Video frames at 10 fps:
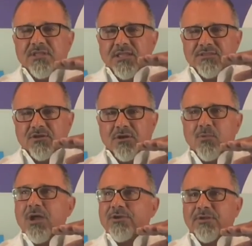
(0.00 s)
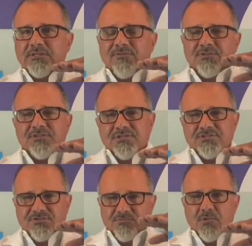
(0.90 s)
and the carbohydrate level tends
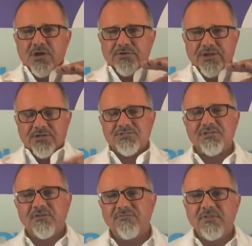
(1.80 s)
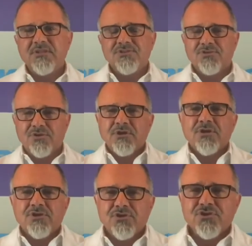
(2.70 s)
to moderate itself. So you're
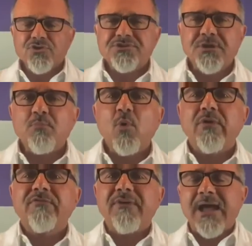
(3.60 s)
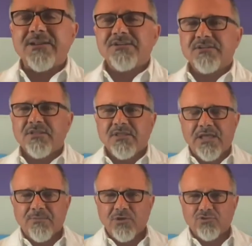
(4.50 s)
using more fat
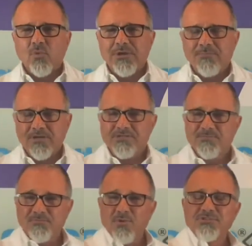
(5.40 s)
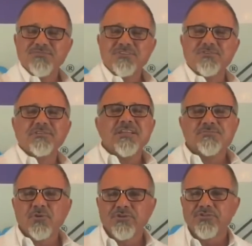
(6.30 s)
at about 20 minutes. But most of us don't
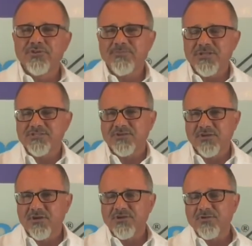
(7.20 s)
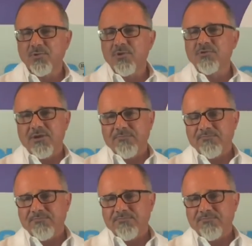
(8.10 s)
last more than 30 minutes on a cardio program.